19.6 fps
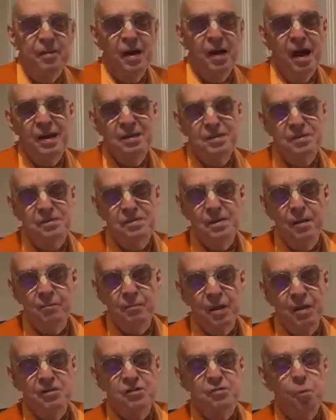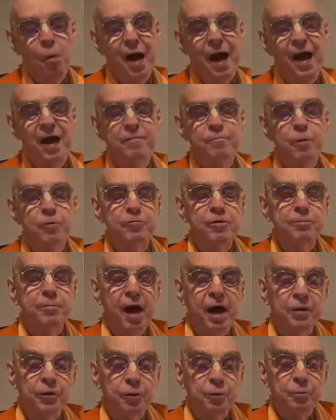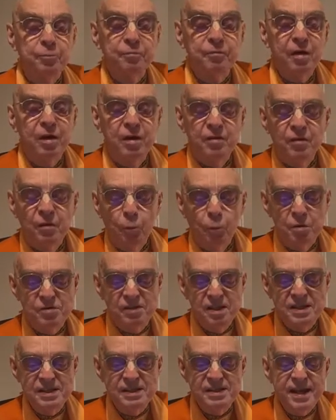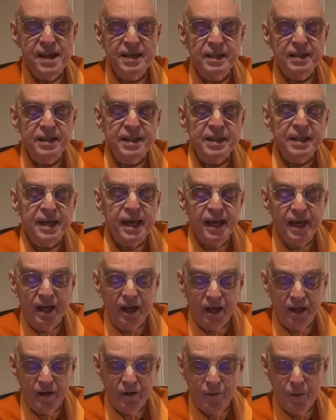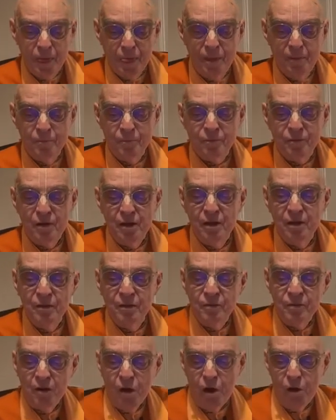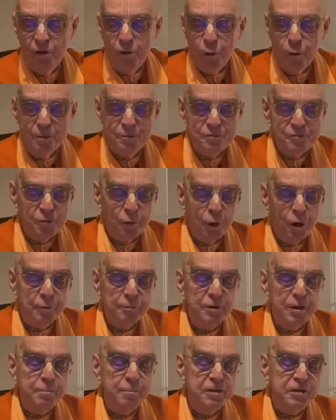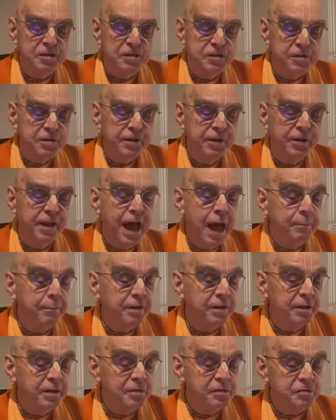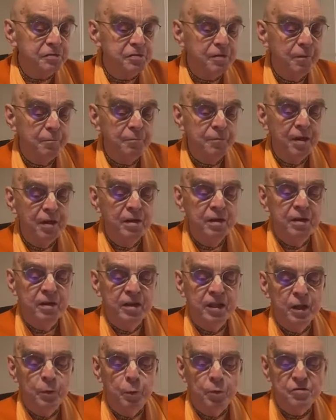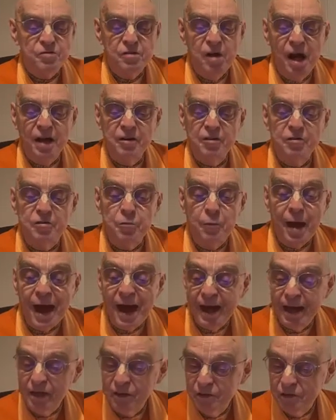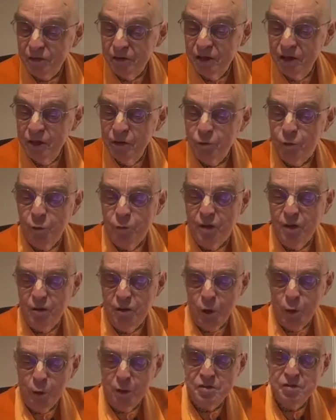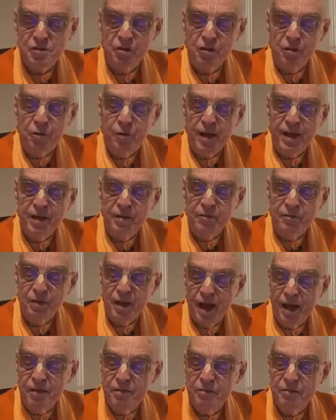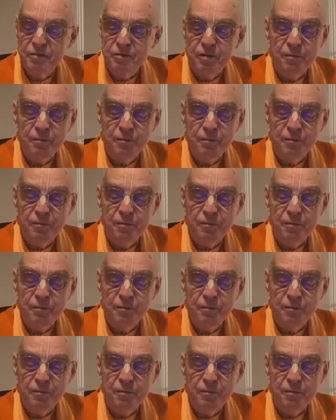Thus, Swayambhuva Manu was a saintly king. Although absorbed in material happiness, he was not dragged to the lowest grade of life,